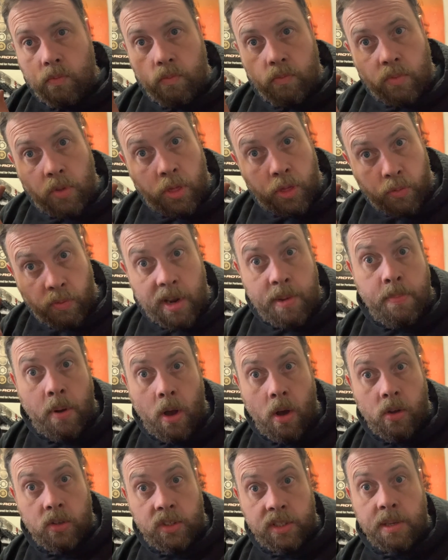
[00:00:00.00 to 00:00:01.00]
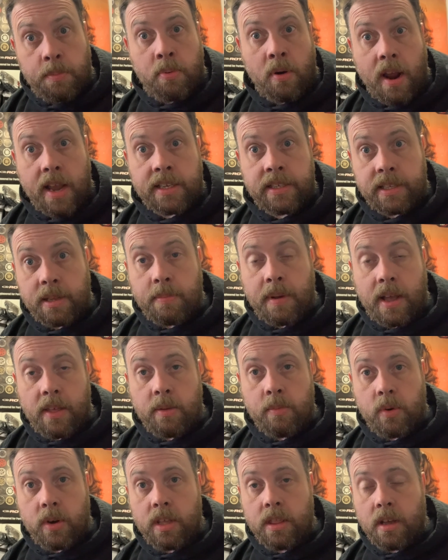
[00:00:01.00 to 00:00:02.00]
3 parts depressed about
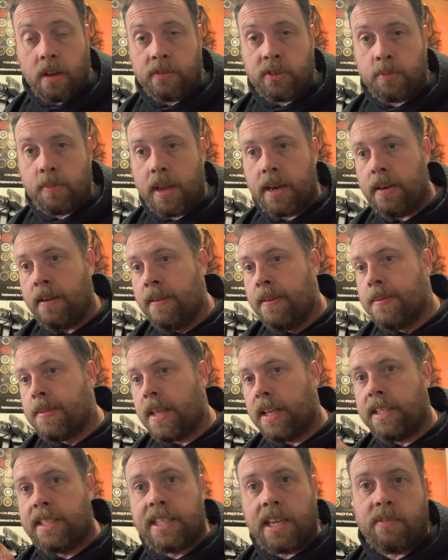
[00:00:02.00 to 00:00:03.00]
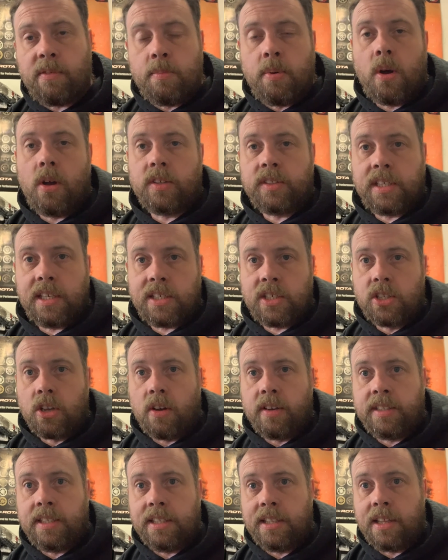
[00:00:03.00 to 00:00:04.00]
the money that I've spent and 7 parts
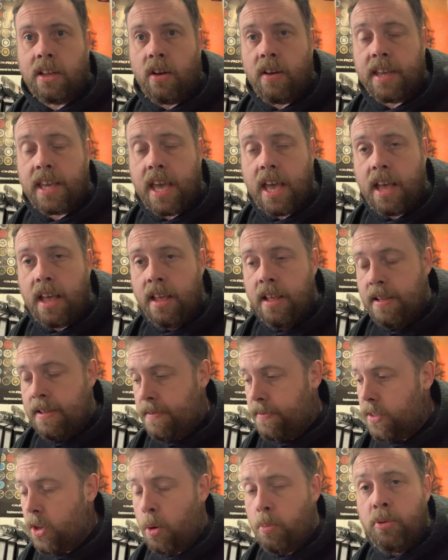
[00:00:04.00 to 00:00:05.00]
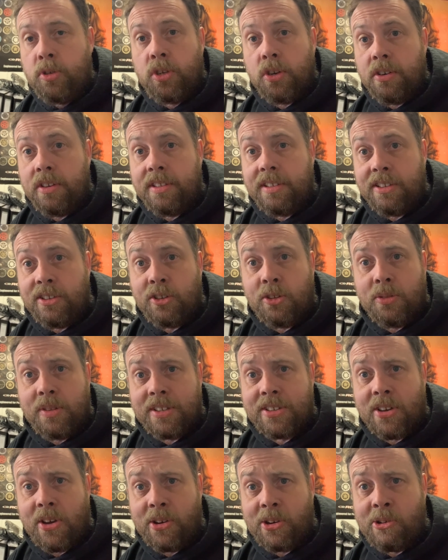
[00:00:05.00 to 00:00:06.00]
excited that I get the opportunity to do this
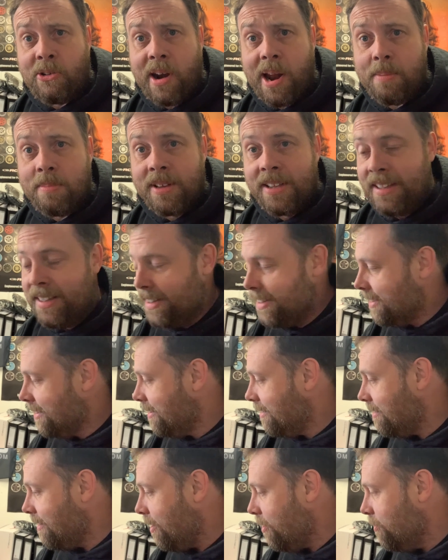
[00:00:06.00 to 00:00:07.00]
kind of crap. So